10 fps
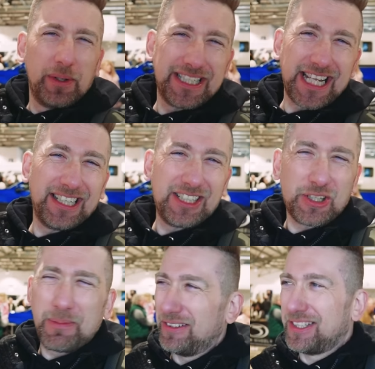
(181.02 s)
We decided
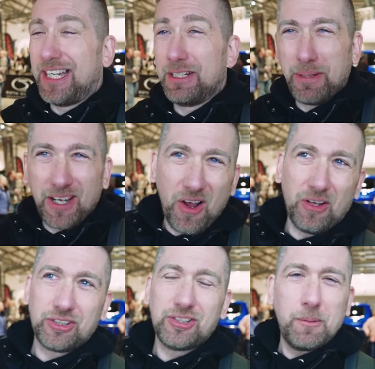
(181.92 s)
to come outside
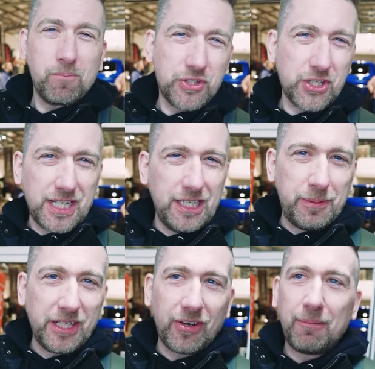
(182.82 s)
because it's just a
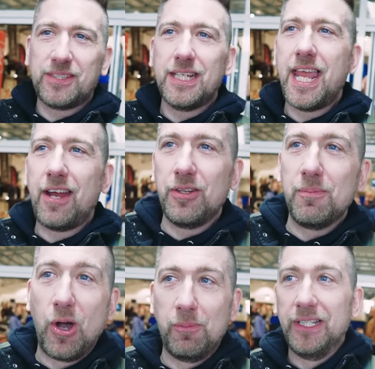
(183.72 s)
little bit cramped in there at
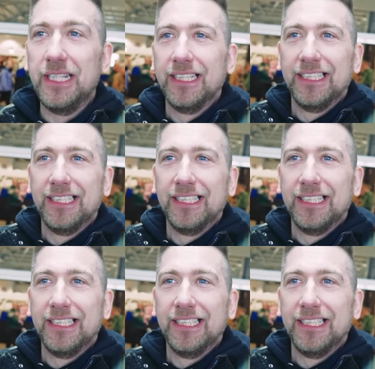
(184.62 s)
the moment.